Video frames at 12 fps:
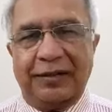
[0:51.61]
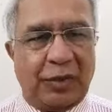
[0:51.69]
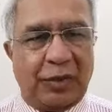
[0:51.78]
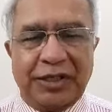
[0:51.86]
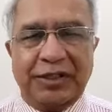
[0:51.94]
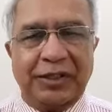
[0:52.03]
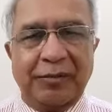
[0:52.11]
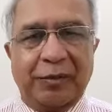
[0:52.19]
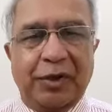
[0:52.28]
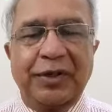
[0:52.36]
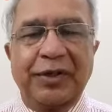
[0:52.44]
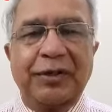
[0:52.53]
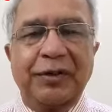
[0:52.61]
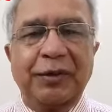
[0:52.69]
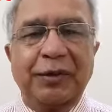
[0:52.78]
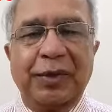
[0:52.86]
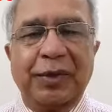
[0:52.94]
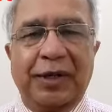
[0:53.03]
much important to
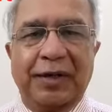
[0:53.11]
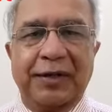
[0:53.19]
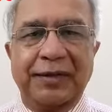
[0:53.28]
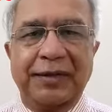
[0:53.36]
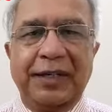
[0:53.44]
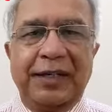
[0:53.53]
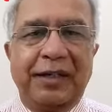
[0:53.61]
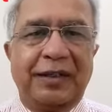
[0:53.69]
know because